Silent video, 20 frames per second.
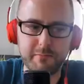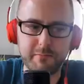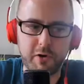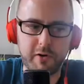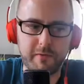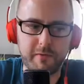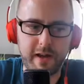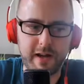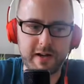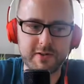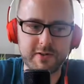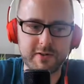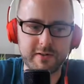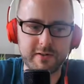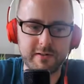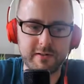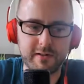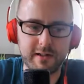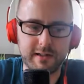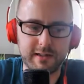
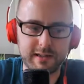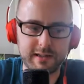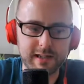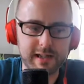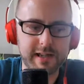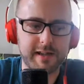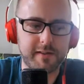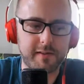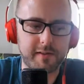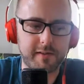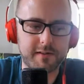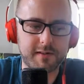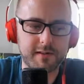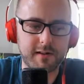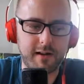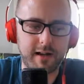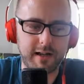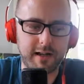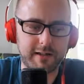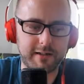motivation, at least,
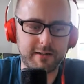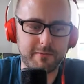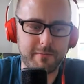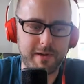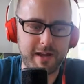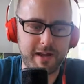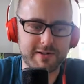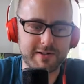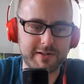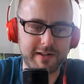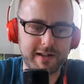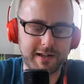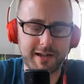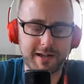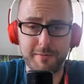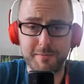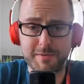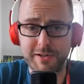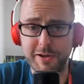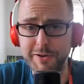I can imagine that
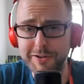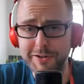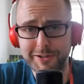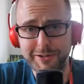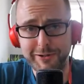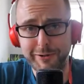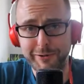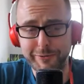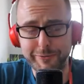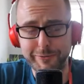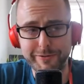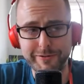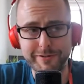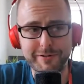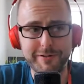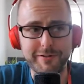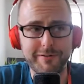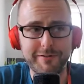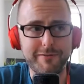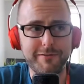come Tokyo,
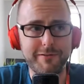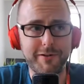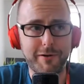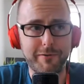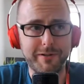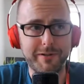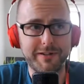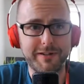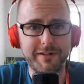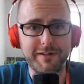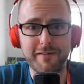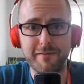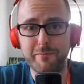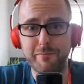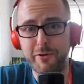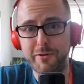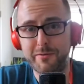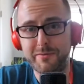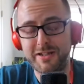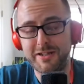knowing the
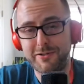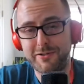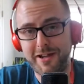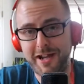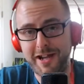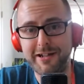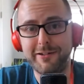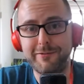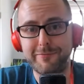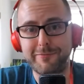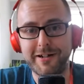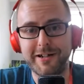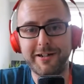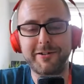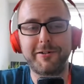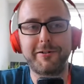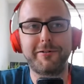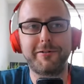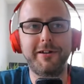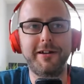disappointment that you had in
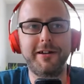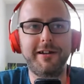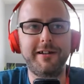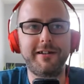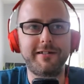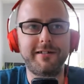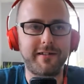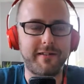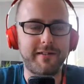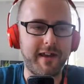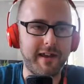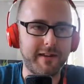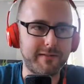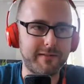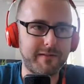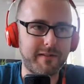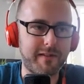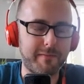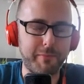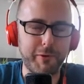Rio, does
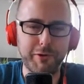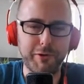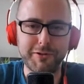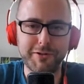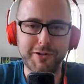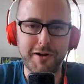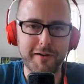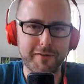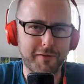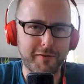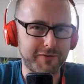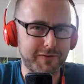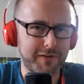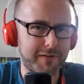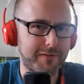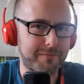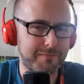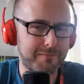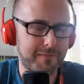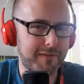that spur you guys on
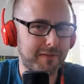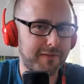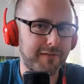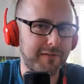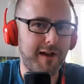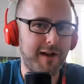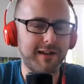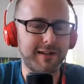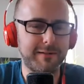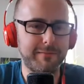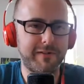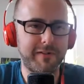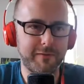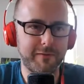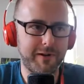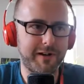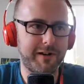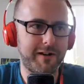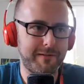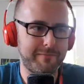just slightly bit? So
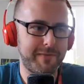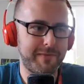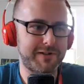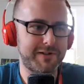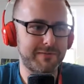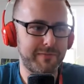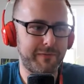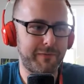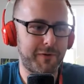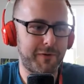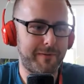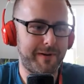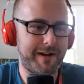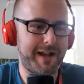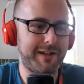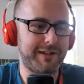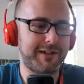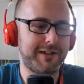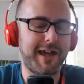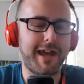when I mentioned before about
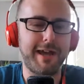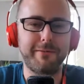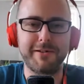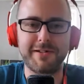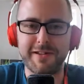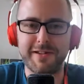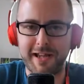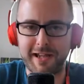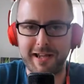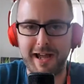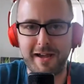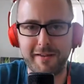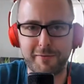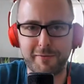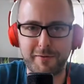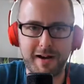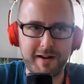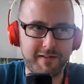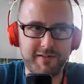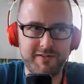how you came into that last
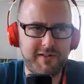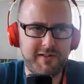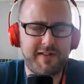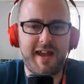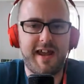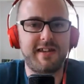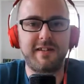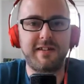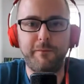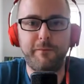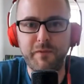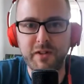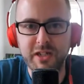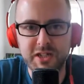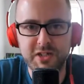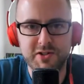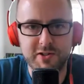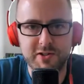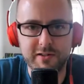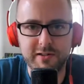race, you just had to
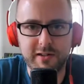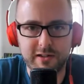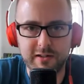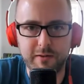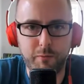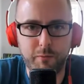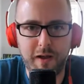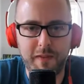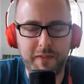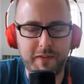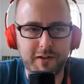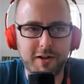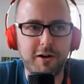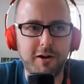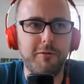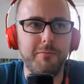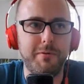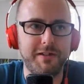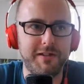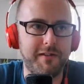finish it and you won the
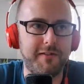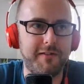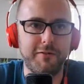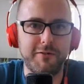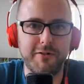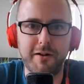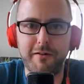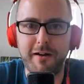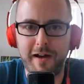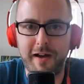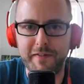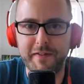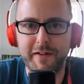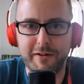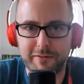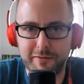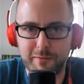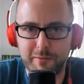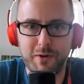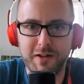goal, but you still go out
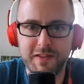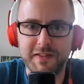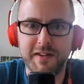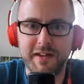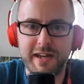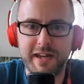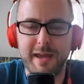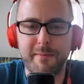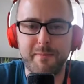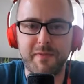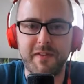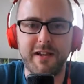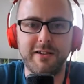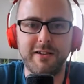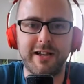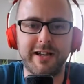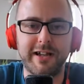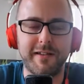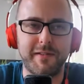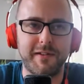there and win the damn thing.
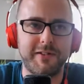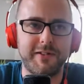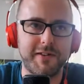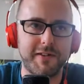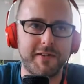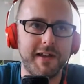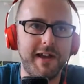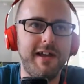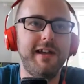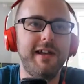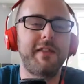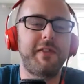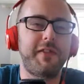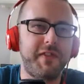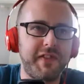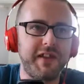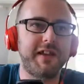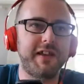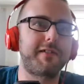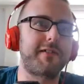Like, is it just
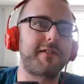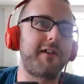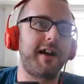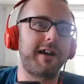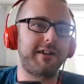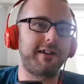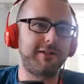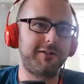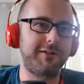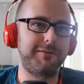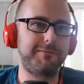things like